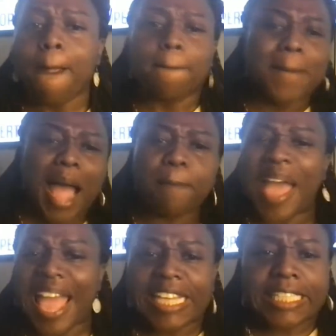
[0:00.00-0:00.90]
my
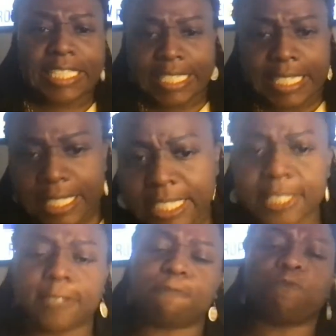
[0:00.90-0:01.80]

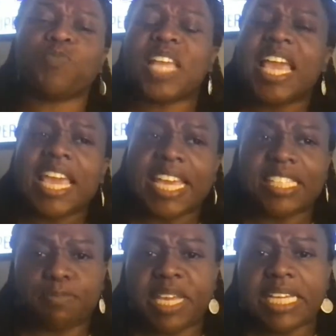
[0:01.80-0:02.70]
patience is
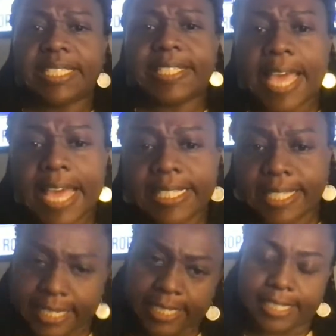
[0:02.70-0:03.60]
being
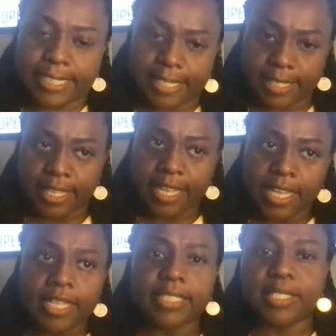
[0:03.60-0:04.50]
tested
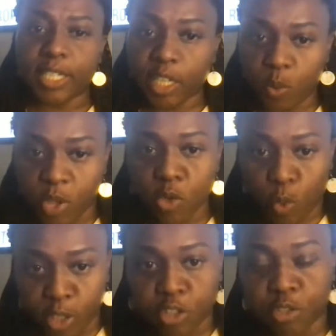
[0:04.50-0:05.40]
dealing with
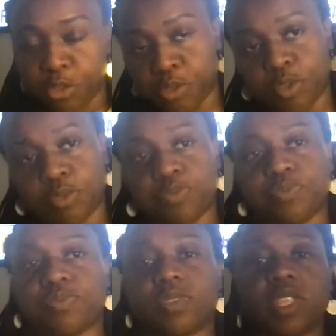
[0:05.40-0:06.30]
renters.
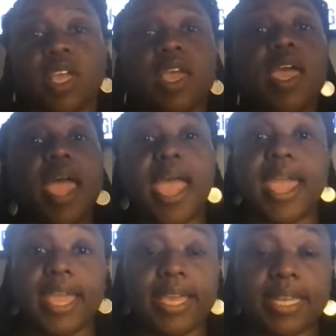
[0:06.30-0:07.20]

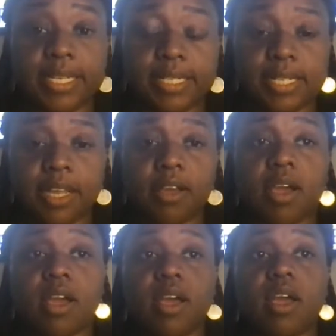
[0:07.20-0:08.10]
And
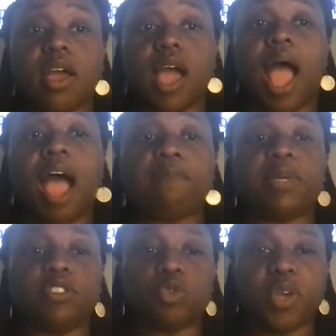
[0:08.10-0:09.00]
I've
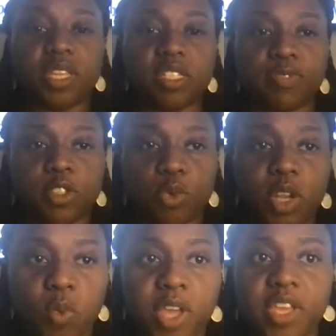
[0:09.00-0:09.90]
been doing this for
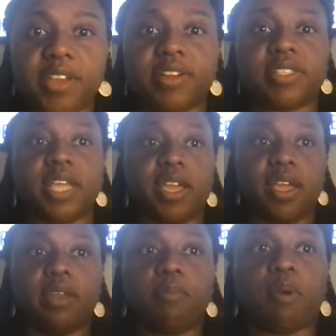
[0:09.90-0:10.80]
21 years,
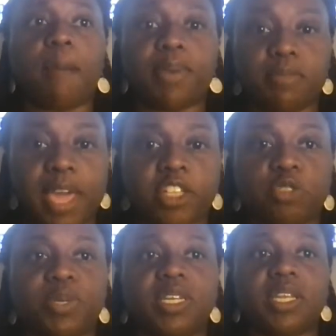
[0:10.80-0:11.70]
and property
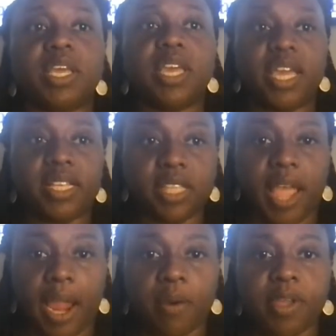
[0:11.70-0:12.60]
management is the
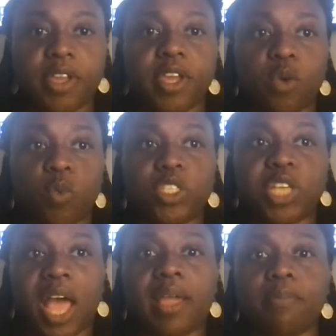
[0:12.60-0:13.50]
area in which
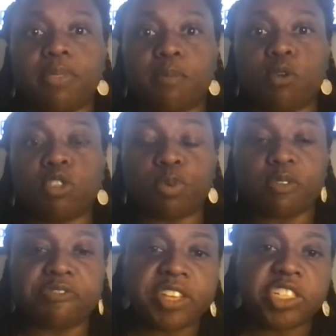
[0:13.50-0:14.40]
I am the most
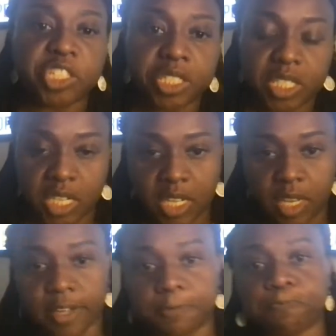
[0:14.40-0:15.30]
proficient
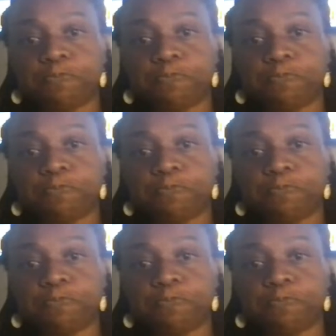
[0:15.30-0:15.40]
in.